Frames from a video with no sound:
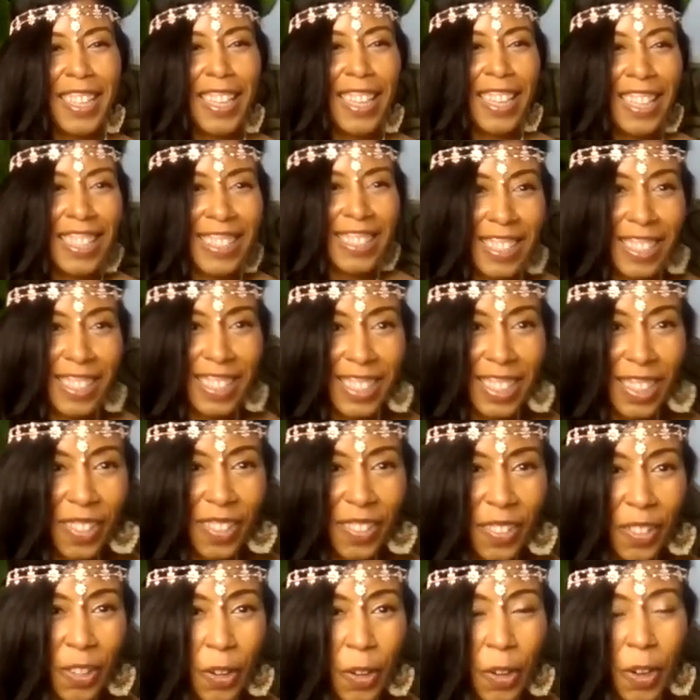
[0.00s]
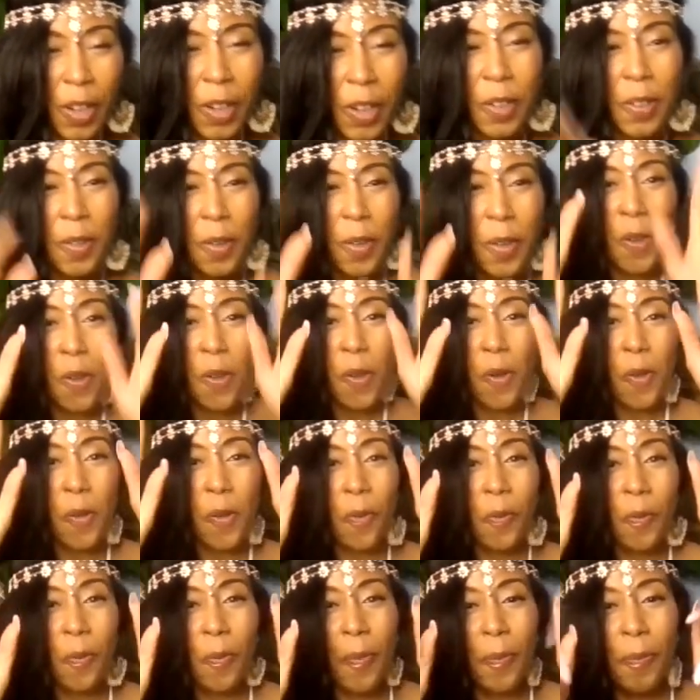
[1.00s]

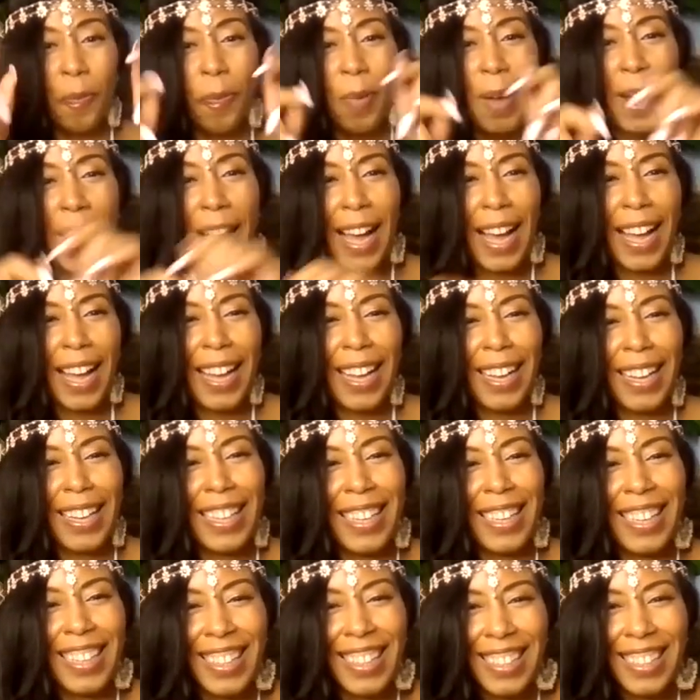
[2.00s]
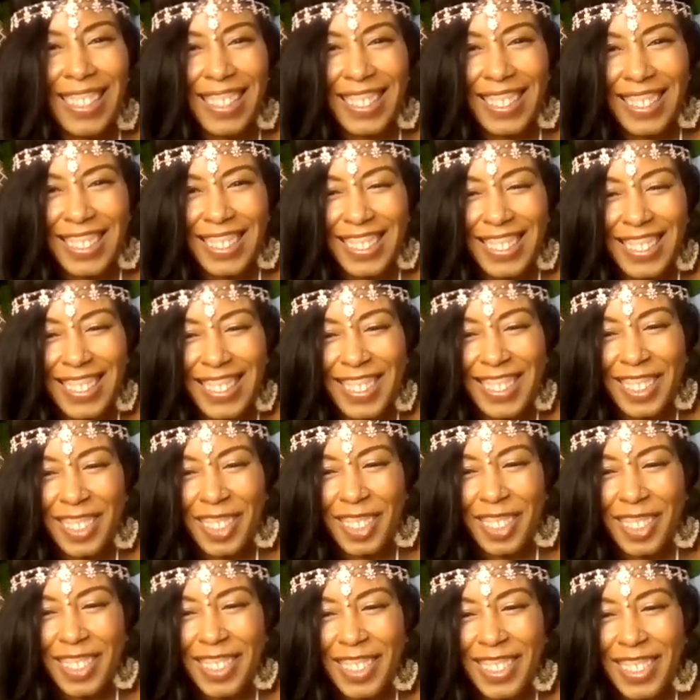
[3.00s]

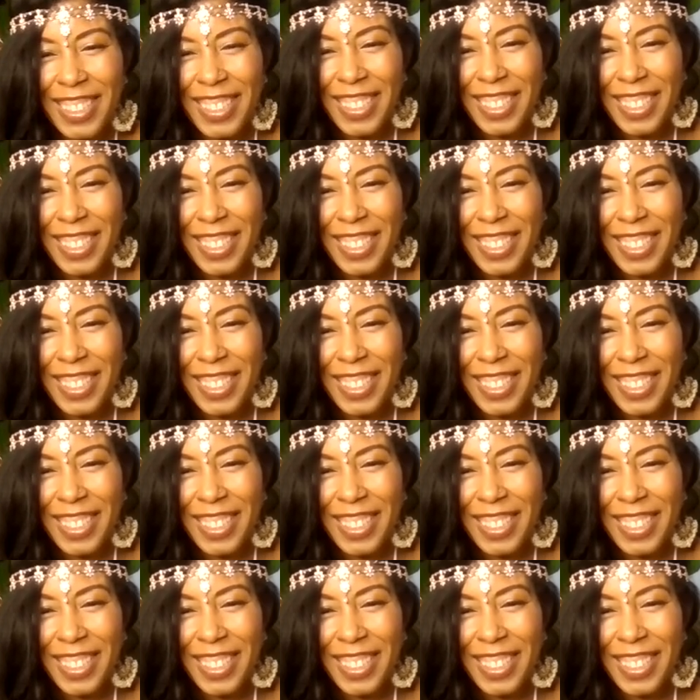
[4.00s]
[no speech]